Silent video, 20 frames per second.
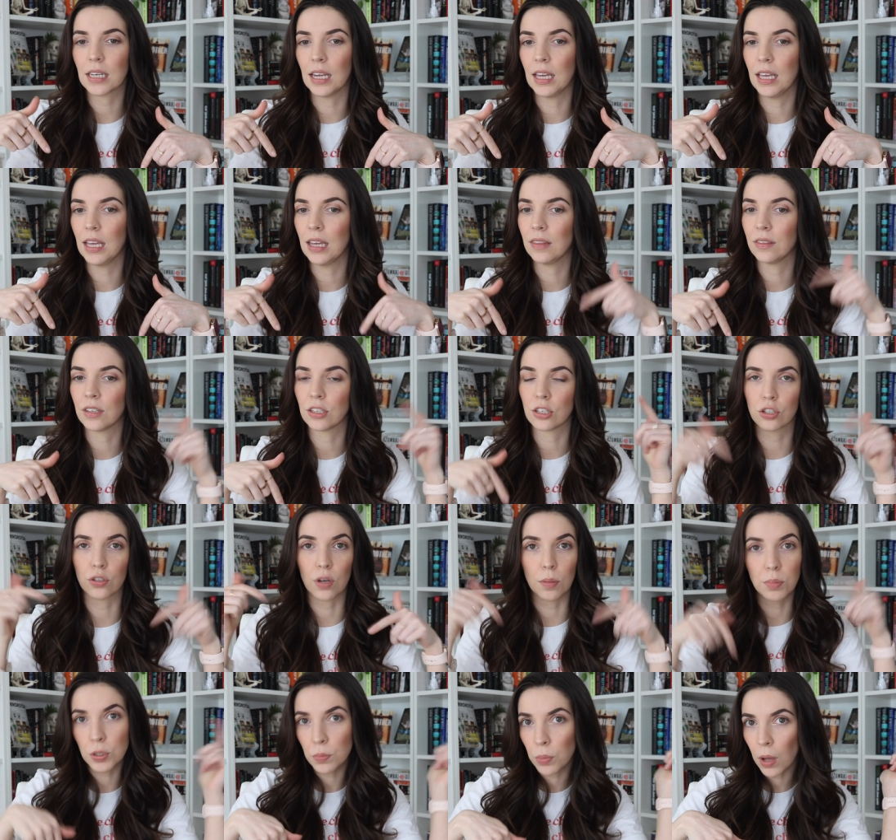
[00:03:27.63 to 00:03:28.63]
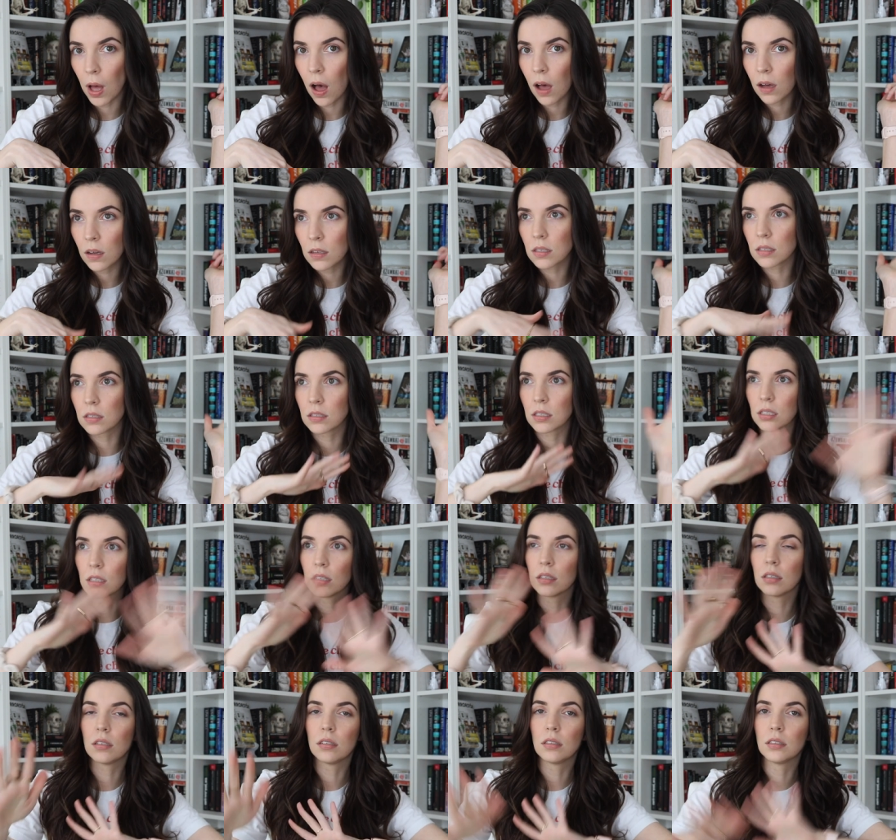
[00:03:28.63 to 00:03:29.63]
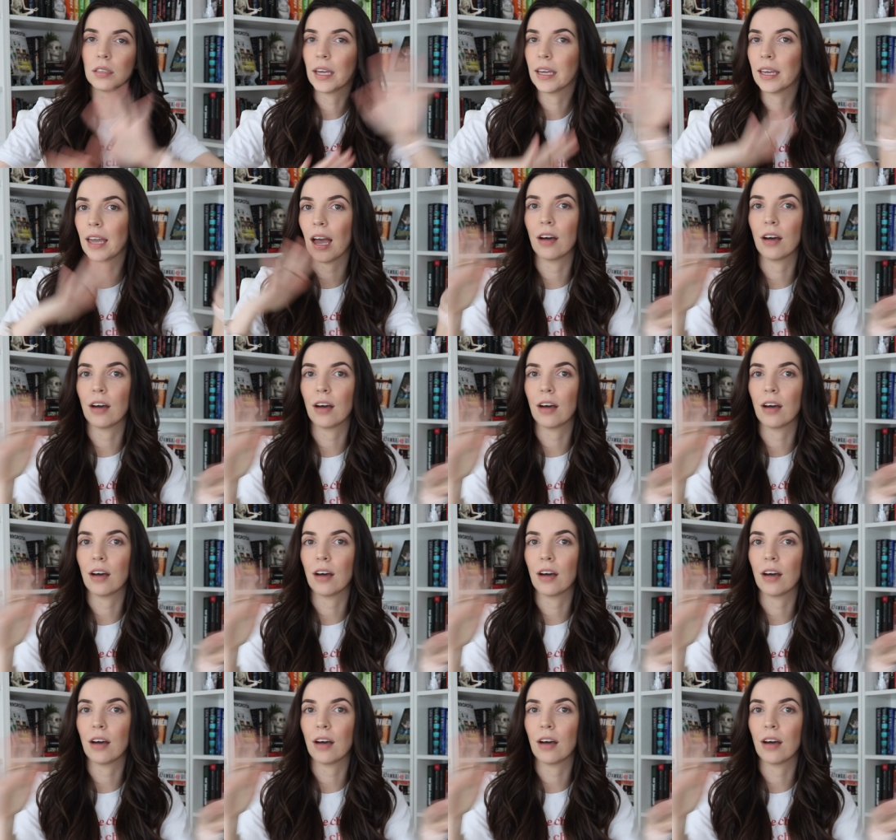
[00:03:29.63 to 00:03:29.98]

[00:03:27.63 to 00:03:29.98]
in the description box until like